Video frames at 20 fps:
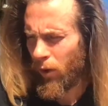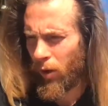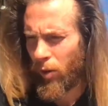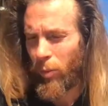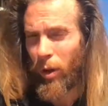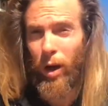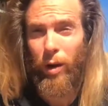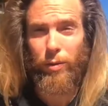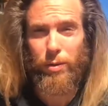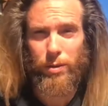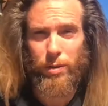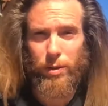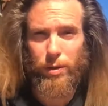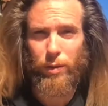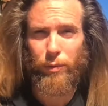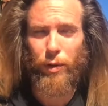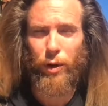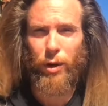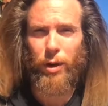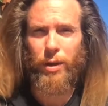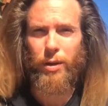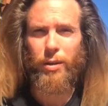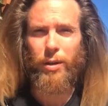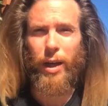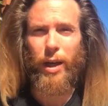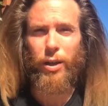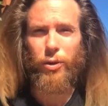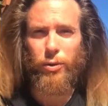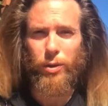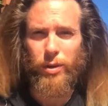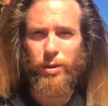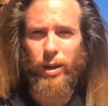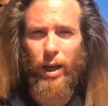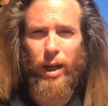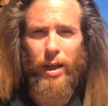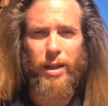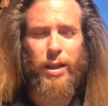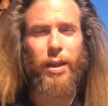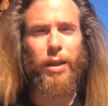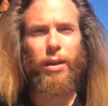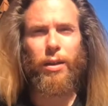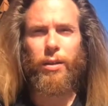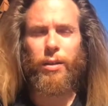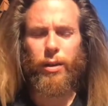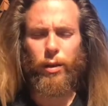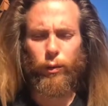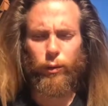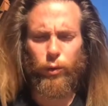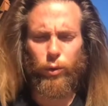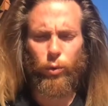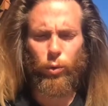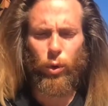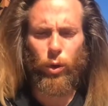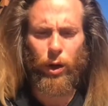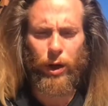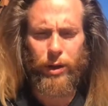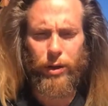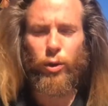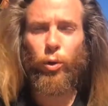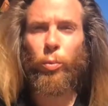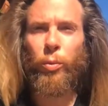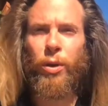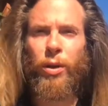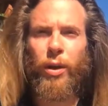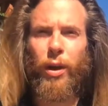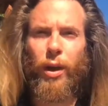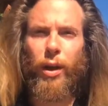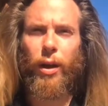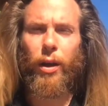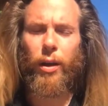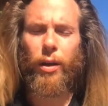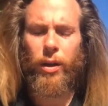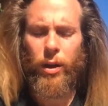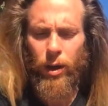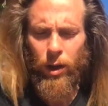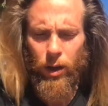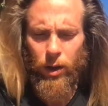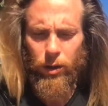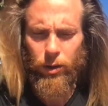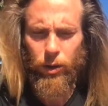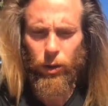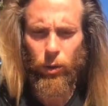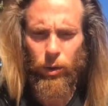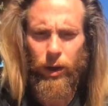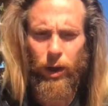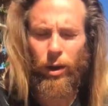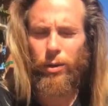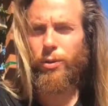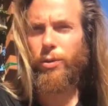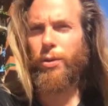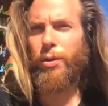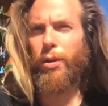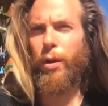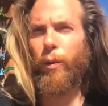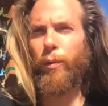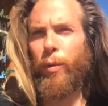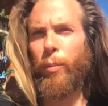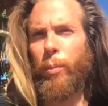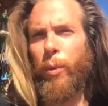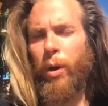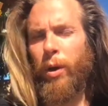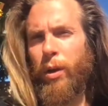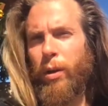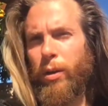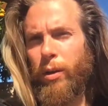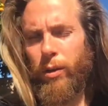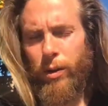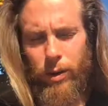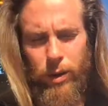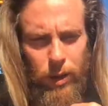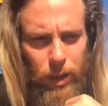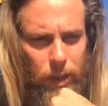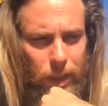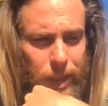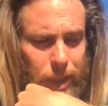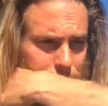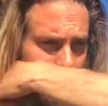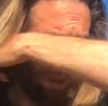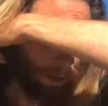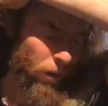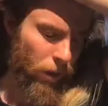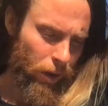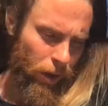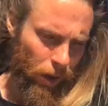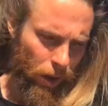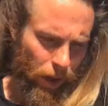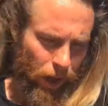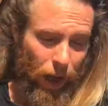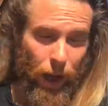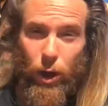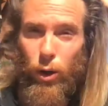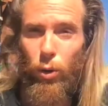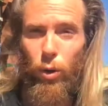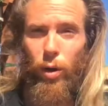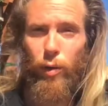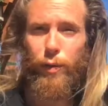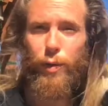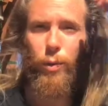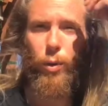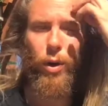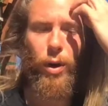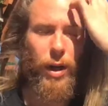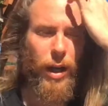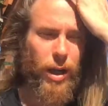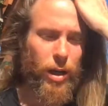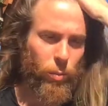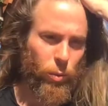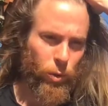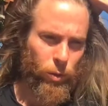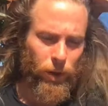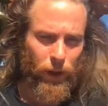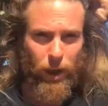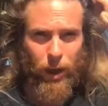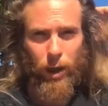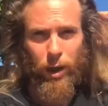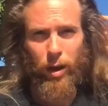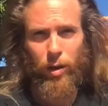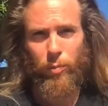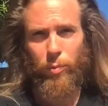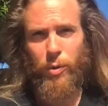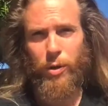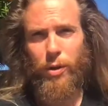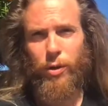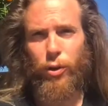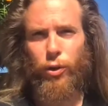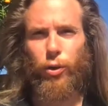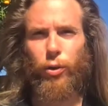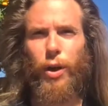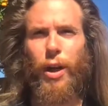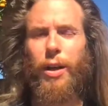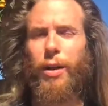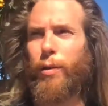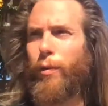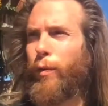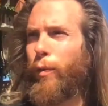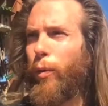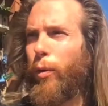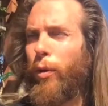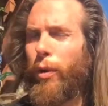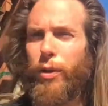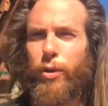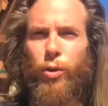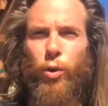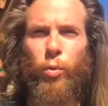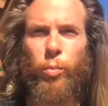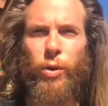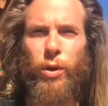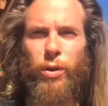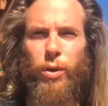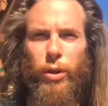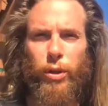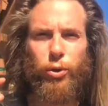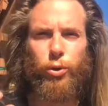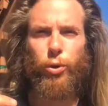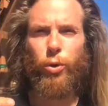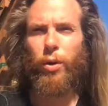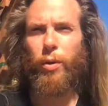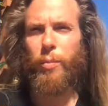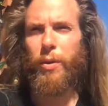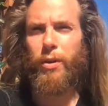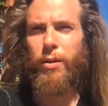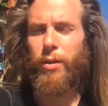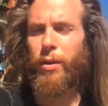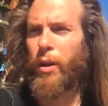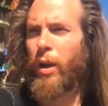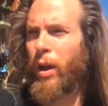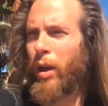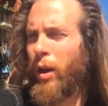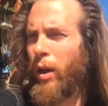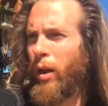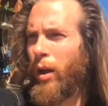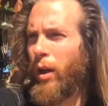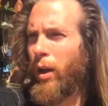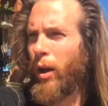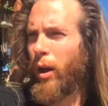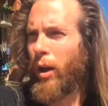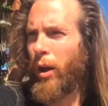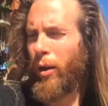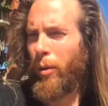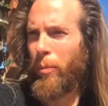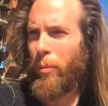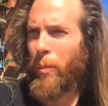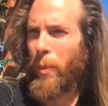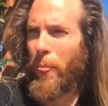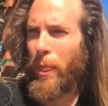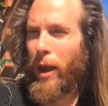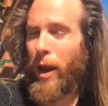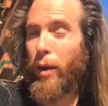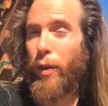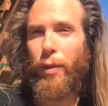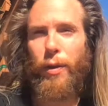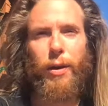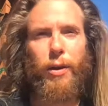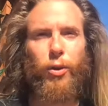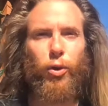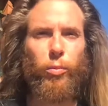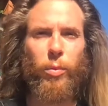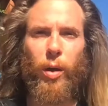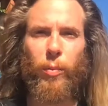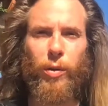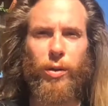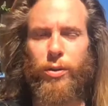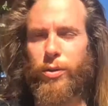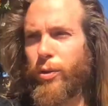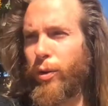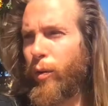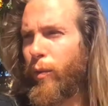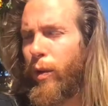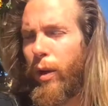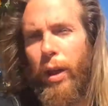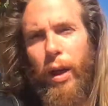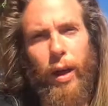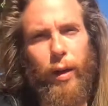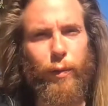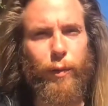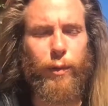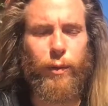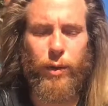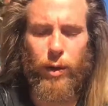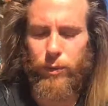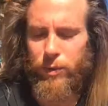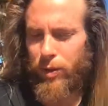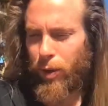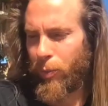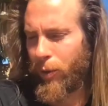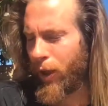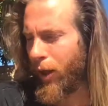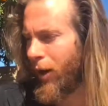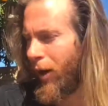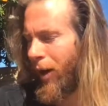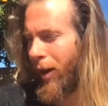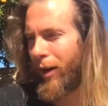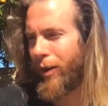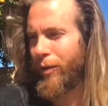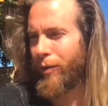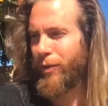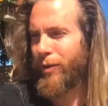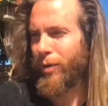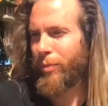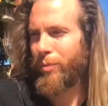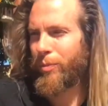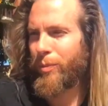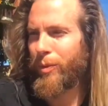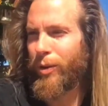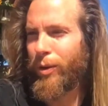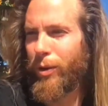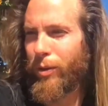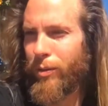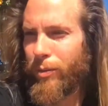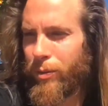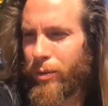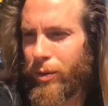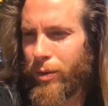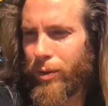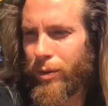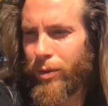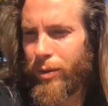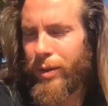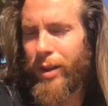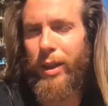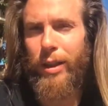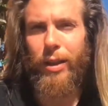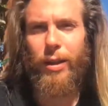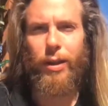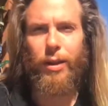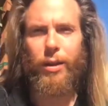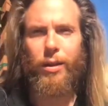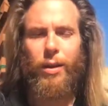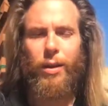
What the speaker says: Obviously a very dangerous idea if you are a human and don't count yourself among the elite, and or if you are an animal and have been created for human enjoyment, and think you maybe deserve a life of some kind, of some dignity.